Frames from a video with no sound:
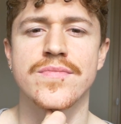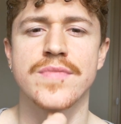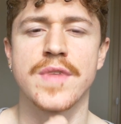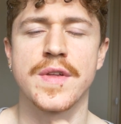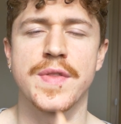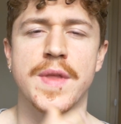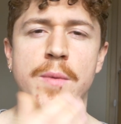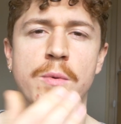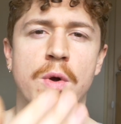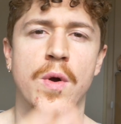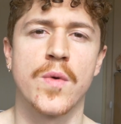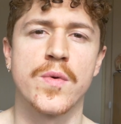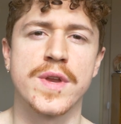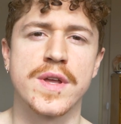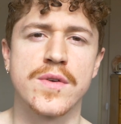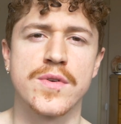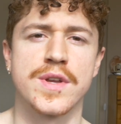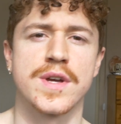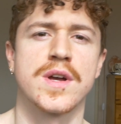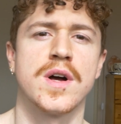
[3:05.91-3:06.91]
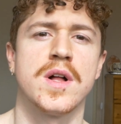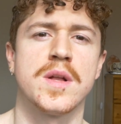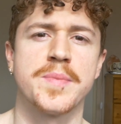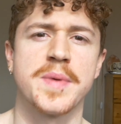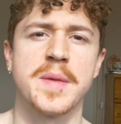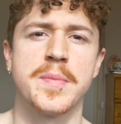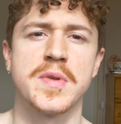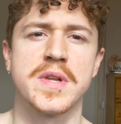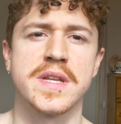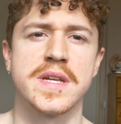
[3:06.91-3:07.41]
that they were only going to call
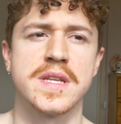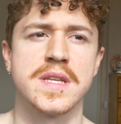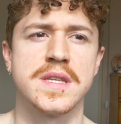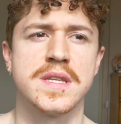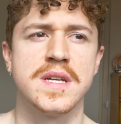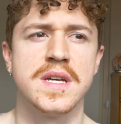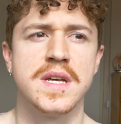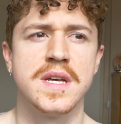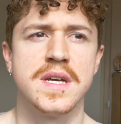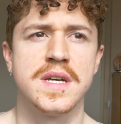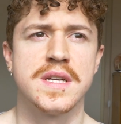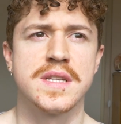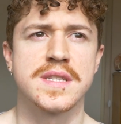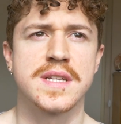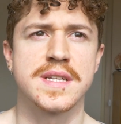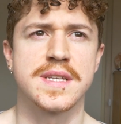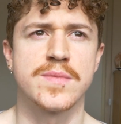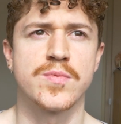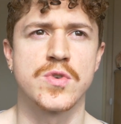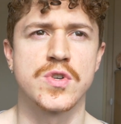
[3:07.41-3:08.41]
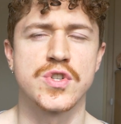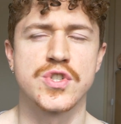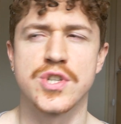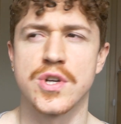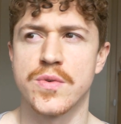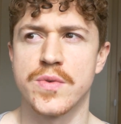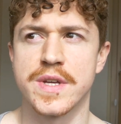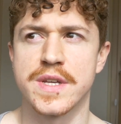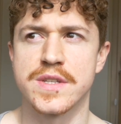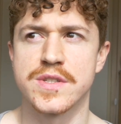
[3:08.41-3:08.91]
people in that were
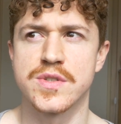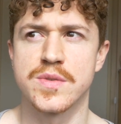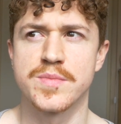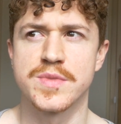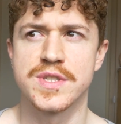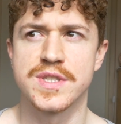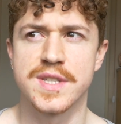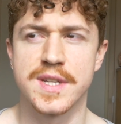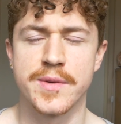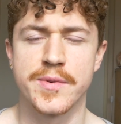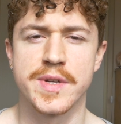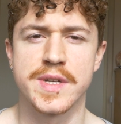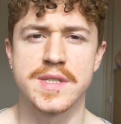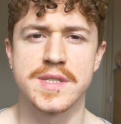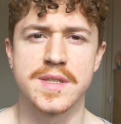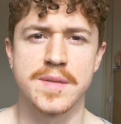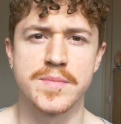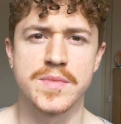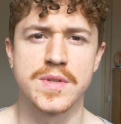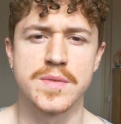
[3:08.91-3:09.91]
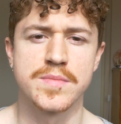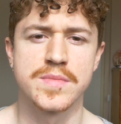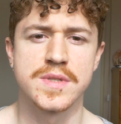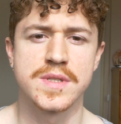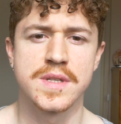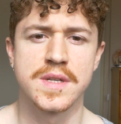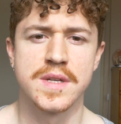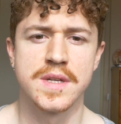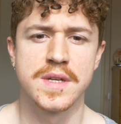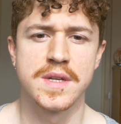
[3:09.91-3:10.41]
showing some serious symptoms.